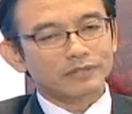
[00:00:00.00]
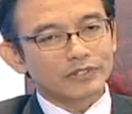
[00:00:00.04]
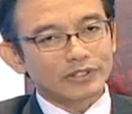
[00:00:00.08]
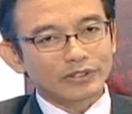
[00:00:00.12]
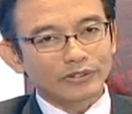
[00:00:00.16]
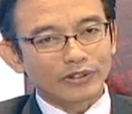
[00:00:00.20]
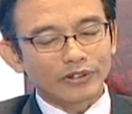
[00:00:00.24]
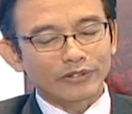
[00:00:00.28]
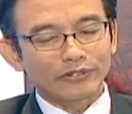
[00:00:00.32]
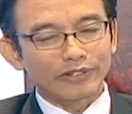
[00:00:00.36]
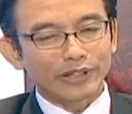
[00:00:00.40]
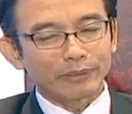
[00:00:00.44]

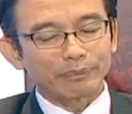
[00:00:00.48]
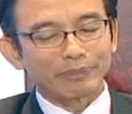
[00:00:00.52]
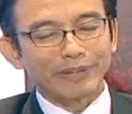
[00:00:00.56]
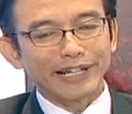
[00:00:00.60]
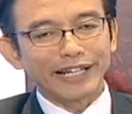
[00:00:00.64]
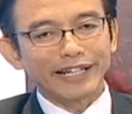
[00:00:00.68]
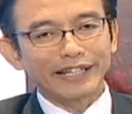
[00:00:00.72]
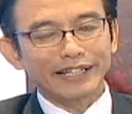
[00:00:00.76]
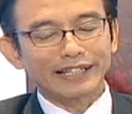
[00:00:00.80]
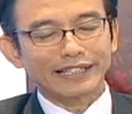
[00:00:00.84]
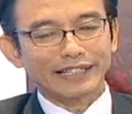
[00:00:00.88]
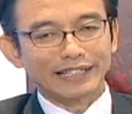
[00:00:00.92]
you know, they
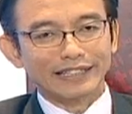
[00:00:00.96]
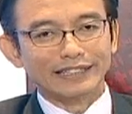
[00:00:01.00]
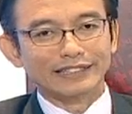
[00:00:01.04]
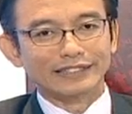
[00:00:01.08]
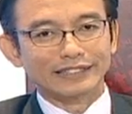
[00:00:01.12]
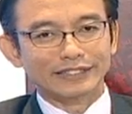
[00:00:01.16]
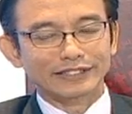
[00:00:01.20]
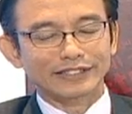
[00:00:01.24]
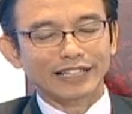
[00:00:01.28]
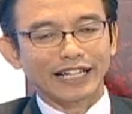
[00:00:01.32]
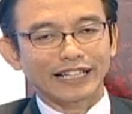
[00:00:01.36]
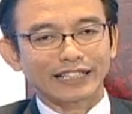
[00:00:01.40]
play in
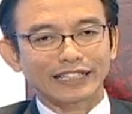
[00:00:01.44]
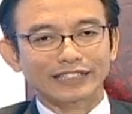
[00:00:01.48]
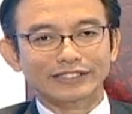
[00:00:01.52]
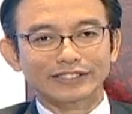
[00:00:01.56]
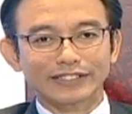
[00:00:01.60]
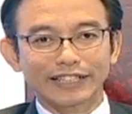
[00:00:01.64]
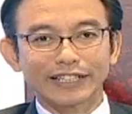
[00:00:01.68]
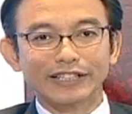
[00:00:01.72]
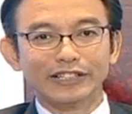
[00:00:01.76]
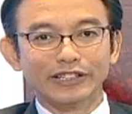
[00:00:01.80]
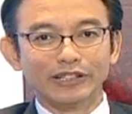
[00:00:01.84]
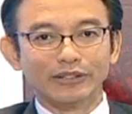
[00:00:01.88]
the Selayang
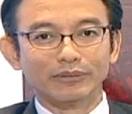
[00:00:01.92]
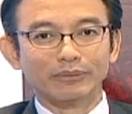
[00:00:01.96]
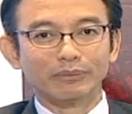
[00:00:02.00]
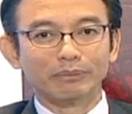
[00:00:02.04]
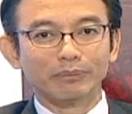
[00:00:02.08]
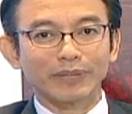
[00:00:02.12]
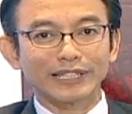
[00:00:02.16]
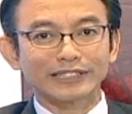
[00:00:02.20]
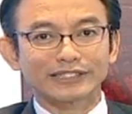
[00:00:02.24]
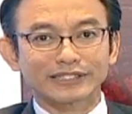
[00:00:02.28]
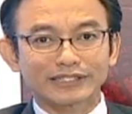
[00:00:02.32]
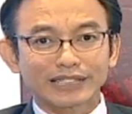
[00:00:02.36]
Stadium,
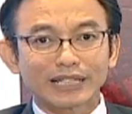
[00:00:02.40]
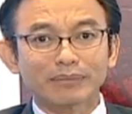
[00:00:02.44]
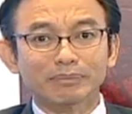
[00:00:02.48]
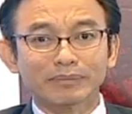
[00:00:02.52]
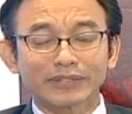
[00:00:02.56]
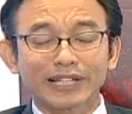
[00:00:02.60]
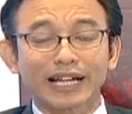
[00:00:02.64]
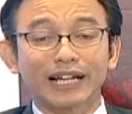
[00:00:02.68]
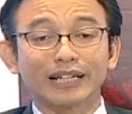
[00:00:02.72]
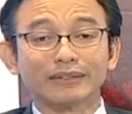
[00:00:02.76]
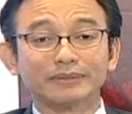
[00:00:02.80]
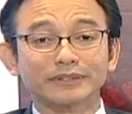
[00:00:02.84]
but
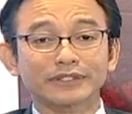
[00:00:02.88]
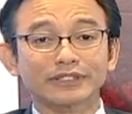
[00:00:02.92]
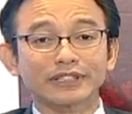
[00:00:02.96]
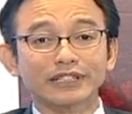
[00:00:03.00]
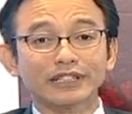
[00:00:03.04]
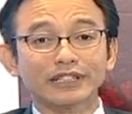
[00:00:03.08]
sometimes